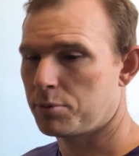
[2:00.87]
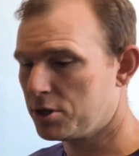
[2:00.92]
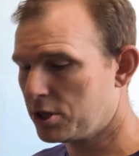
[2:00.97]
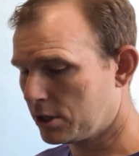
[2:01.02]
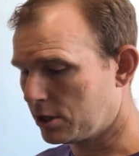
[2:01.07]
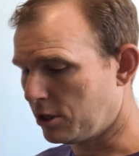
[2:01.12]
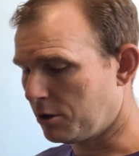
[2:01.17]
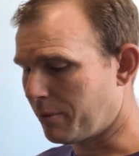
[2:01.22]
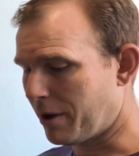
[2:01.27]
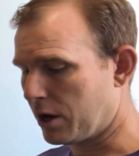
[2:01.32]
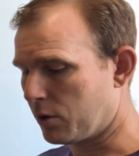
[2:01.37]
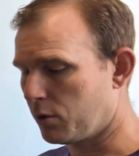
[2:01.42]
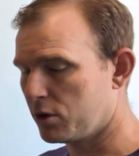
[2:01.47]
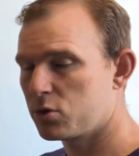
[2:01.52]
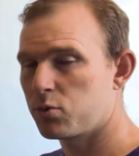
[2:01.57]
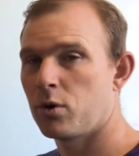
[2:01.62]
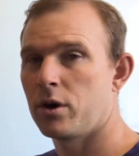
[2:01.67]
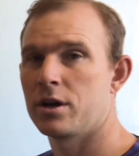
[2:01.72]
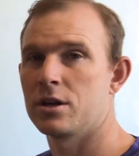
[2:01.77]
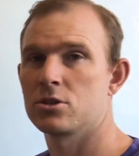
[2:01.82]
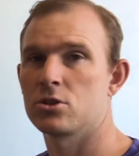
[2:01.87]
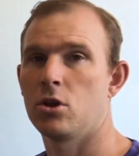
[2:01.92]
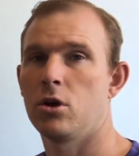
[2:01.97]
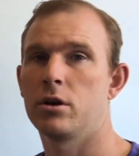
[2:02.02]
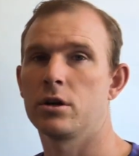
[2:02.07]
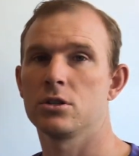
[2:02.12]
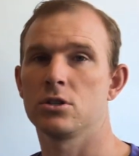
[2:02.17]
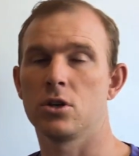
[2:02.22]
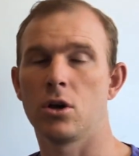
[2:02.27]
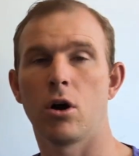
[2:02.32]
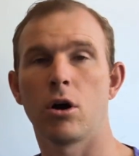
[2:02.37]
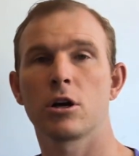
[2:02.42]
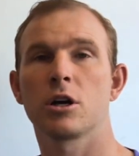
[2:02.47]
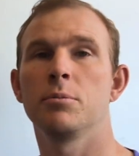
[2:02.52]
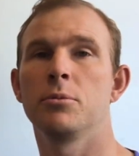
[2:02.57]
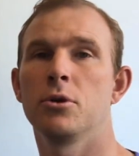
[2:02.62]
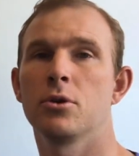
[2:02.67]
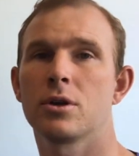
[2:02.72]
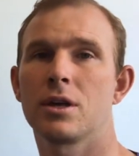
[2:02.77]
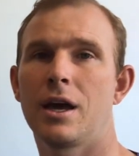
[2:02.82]
particularly matter which one, as long as you all
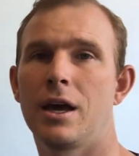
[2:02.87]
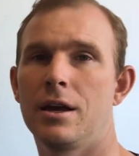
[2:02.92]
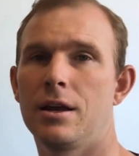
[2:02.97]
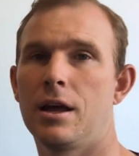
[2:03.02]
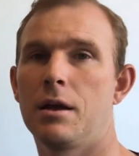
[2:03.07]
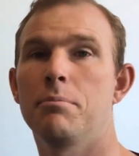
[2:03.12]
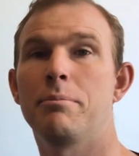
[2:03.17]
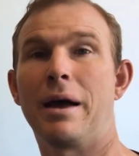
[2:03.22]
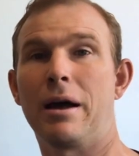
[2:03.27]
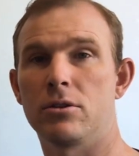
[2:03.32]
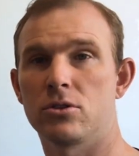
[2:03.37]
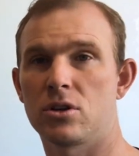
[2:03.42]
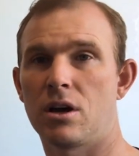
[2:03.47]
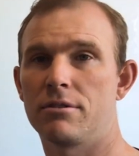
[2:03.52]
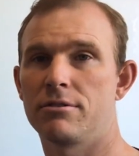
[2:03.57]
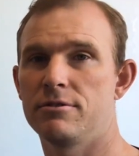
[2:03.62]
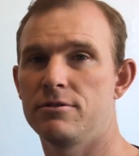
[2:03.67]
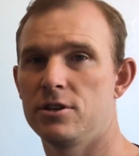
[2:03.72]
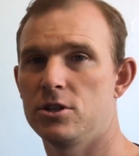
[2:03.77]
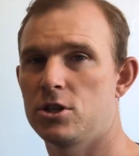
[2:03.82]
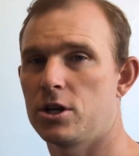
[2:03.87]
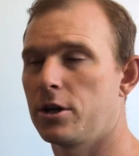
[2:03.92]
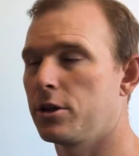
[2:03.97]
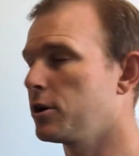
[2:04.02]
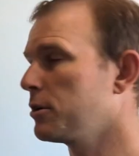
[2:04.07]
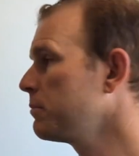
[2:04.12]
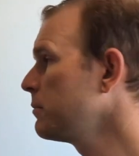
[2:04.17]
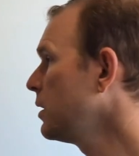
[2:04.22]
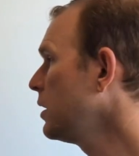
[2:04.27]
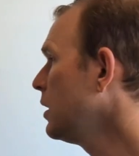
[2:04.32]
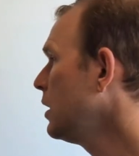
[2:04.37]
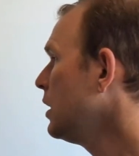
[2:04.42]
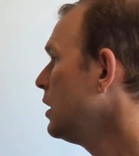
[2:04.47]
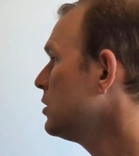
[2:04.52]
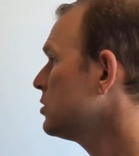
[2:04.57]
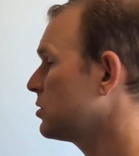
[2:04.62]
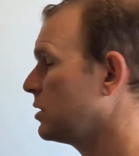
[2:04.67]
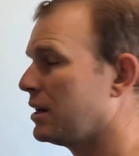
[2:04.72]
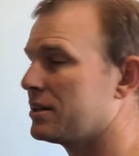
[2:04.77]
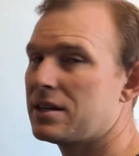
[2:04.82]
communicate and bounce off of each other.
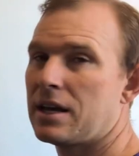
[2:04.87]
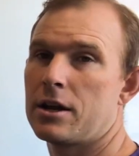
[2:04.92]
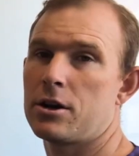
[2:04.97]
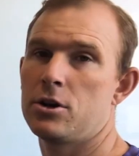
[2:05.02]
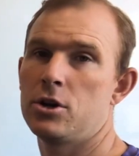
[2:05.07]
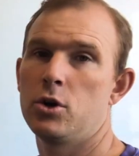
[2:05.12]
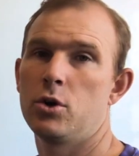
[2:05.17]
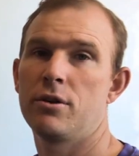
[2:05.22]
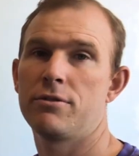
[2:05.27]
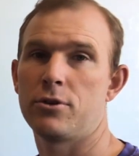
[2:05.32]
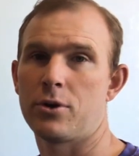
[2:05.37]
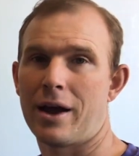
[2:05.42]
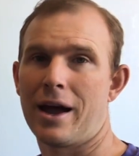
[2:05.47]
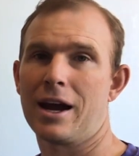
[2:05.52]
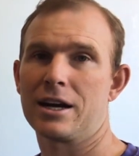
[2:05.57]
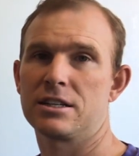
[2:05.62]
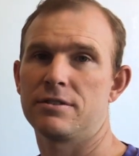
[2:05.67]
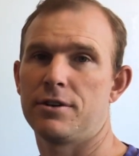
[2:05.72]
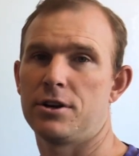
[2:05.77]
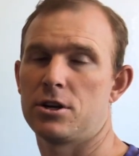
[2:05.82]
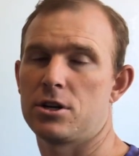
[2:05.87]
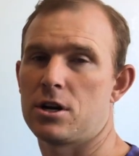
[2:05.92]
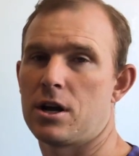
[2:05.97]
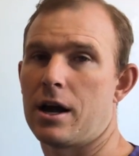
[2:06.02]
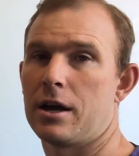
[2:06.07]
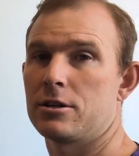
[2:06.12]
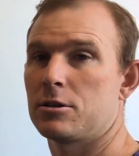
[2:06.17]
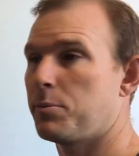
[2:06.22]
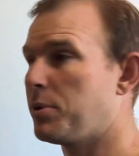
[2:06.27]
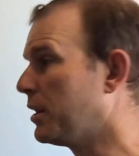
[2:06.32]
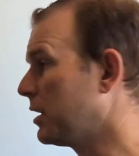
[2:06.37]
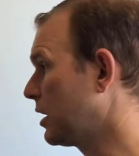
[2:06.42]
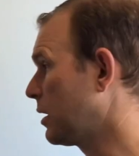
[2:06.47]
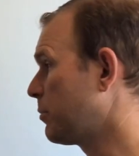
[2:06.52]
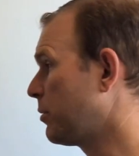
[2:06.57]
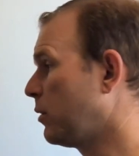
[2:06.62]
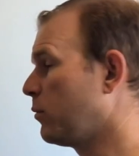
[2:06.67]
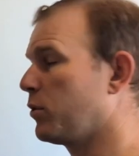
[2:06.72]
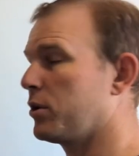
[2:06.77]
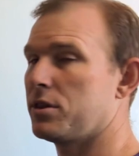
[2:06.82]
So that's how to know if you're activated or not, depending
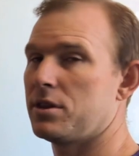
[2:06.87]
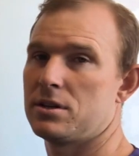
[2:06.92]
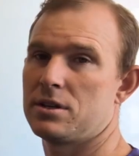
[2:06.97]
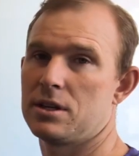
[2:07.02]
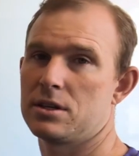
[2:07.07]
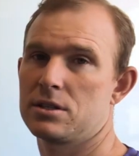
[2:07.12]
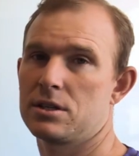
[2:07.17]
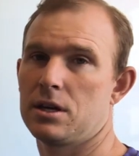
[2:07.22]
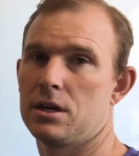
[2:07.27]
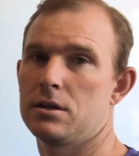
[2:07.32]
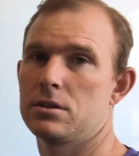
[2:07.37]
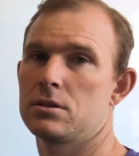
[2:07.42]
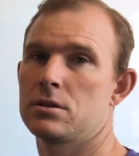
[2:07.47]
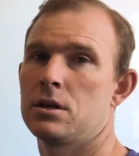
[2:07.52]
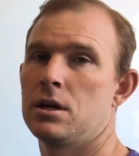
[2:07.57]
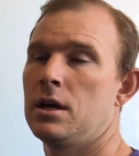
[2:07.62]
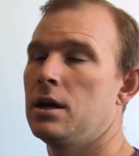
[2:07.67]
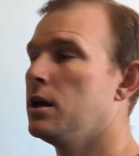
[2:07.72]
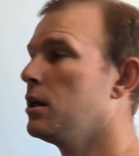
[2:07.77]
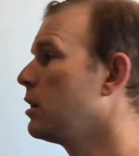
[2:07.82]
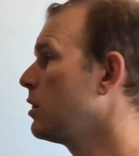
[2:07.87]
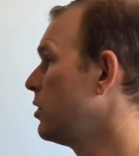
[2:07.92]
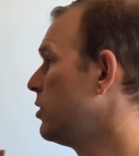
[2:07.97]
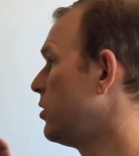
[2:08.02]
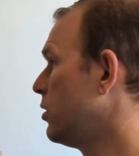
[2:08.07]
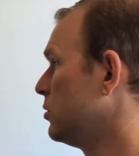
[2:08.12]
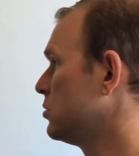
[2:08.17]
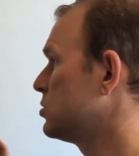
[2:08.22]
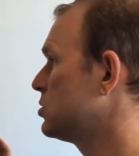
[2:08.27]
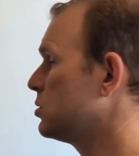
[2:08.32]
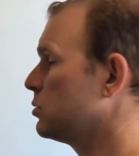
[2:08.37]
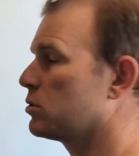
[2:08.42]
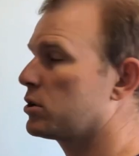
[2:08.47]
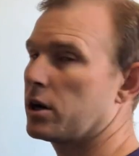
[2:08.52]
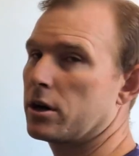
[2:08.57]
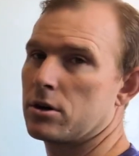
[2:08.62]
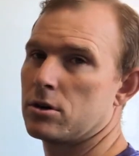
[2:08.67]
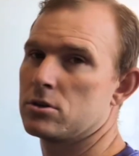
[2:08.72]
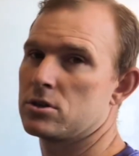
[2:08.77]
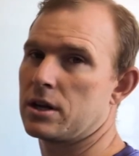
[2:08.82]
upon where the disc is. Those 2
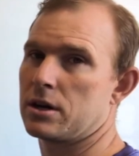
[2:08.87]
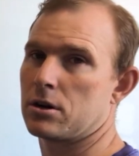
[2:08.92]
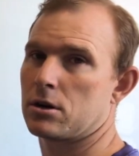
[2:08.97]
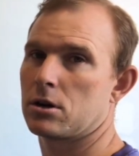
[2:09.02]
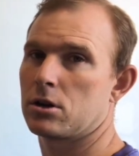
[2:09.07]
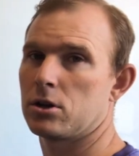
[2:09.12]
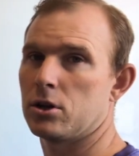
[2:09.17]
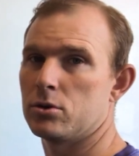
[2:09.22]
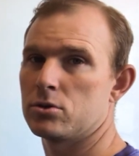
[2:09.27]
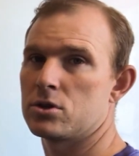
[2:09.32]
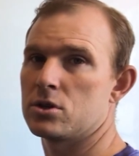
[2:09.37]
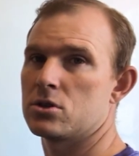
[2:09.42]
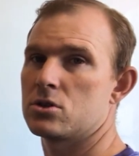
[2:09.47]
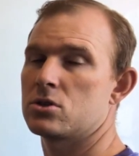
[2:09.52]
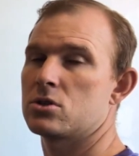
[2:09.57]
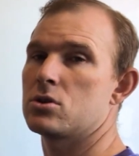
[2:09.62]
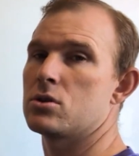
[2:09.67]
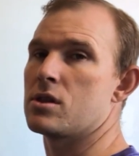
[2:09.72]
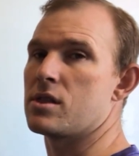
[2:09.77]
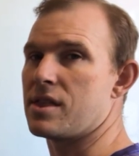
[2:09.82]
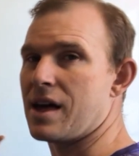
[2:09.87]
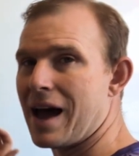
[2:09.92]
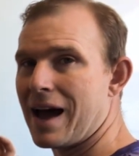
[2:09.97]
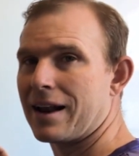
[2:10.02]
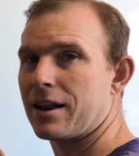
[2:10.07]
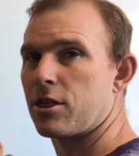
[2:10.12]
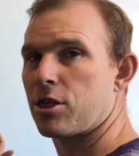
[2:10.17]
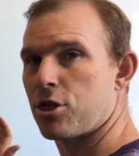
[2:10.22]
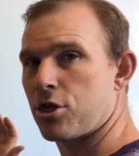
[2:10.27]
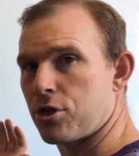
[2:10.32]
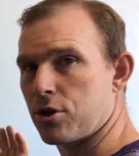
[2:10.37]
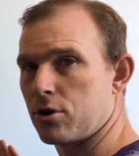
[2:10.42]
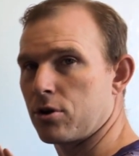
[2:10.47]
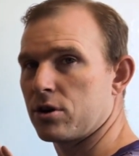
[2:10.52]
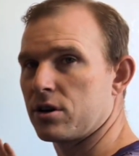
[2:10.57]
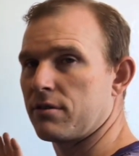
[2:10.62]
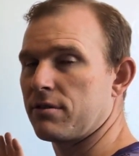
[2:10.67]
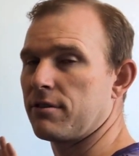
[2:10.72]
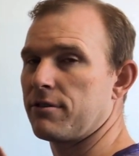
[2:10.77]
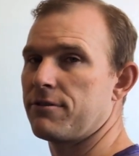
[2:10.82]
cutters that are closest to that
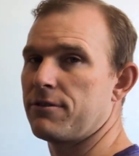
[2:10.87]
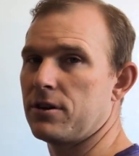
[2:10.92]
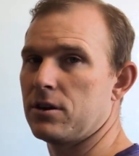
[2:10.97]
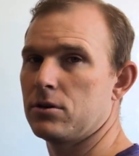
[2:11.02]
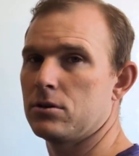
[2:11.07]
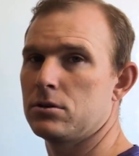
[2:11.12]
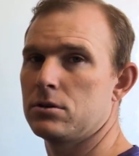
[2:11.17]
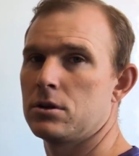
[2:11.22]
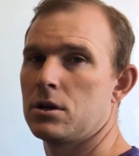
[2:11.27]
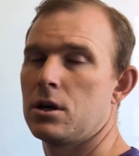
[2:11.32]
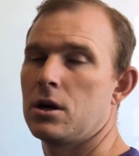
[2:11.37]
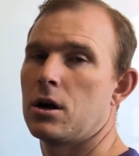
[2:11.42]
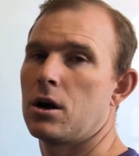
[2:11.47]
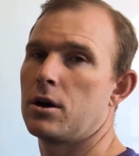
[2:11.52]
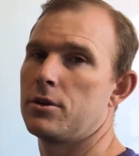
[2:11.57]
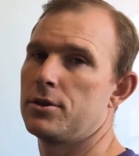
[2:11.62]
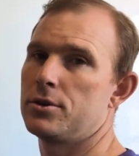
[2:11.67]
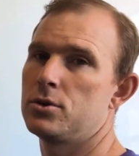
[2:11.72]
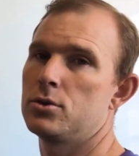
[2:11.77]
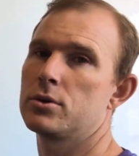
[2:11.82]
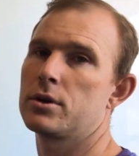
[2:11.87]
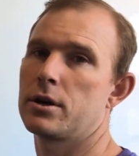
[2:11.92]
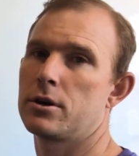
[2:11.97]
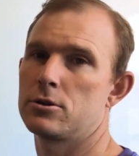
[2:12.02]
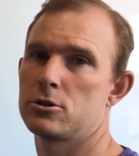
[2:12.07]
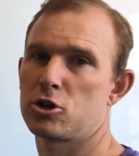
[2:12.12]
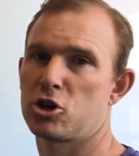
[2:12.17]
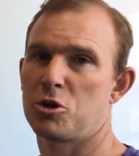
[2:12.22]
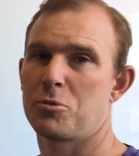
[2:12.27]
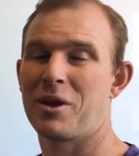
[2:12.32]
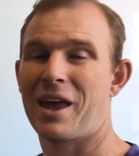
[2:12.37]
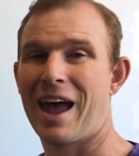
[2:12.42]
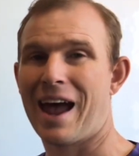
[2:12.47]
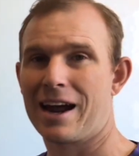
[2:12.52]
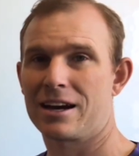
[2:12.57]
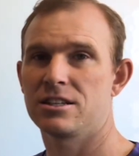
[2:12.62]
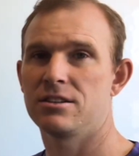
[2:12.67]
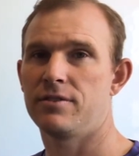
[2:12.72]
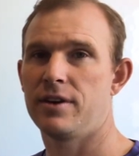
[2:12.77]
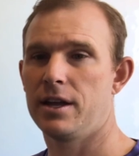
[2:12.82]
third of the field are the 2 cutters that are going to be
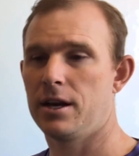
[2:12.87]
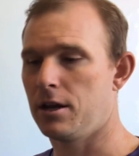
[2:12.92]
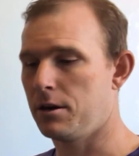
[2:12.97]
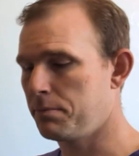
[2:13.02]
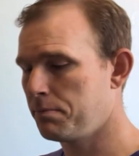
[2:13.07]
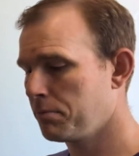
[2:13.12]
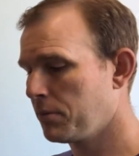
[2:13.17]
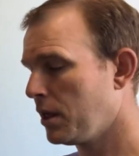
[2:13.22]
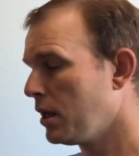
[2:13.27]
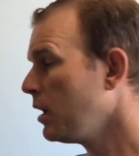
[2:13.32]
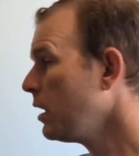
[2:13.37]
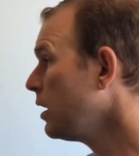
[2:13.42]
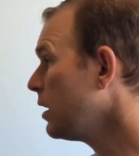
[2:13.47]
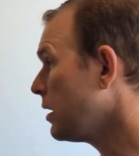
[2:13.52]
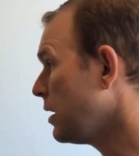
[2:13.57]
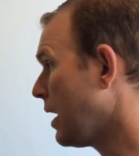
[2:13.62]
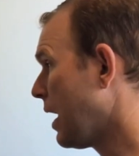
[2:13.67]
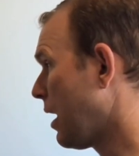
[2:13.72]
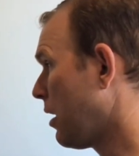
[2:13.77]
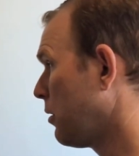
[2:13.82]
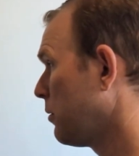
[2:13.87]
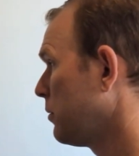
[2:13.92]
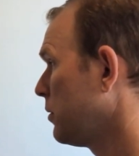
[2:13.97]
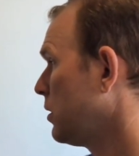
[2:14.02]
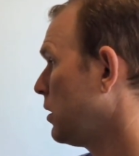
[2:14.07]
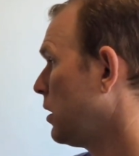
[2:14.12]
activated. Now,